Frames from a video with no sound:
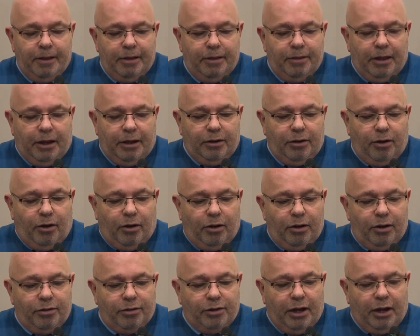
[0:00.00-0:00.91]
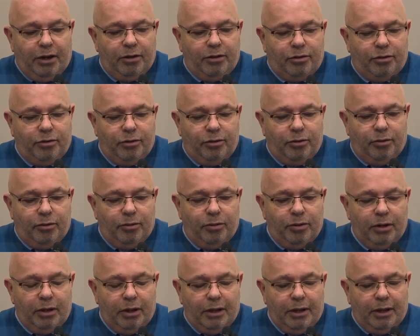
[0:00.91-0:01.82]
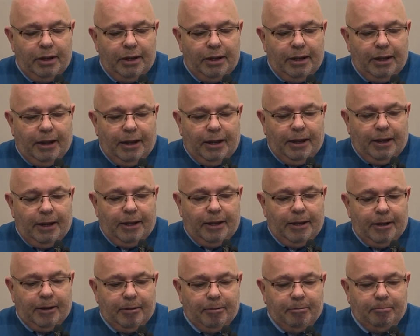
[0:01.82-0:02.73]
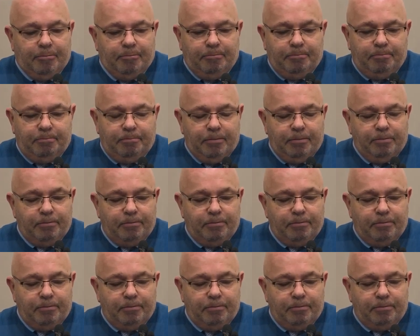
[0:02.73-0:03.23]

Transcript: that God is going to um,